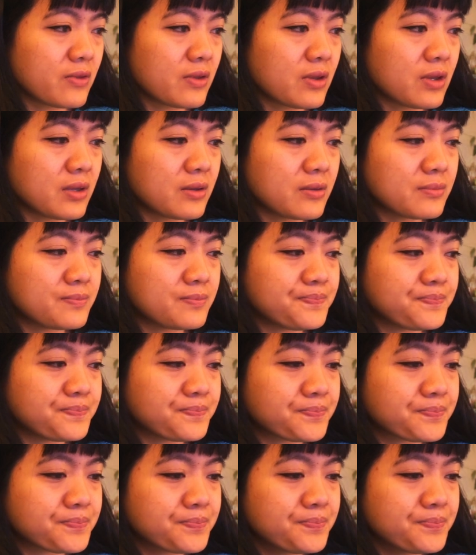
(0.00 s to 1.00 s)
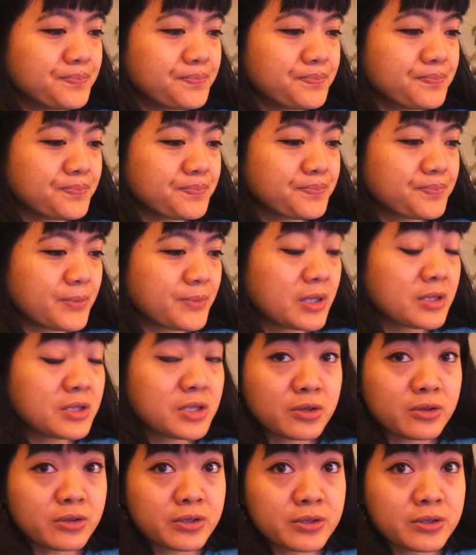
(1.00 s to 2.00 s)
the
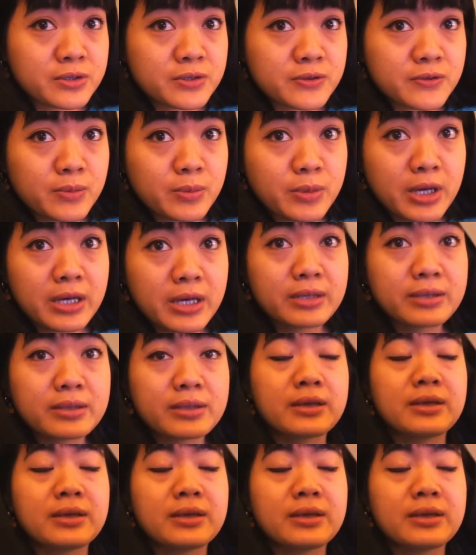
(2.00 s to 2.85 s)
interiors from that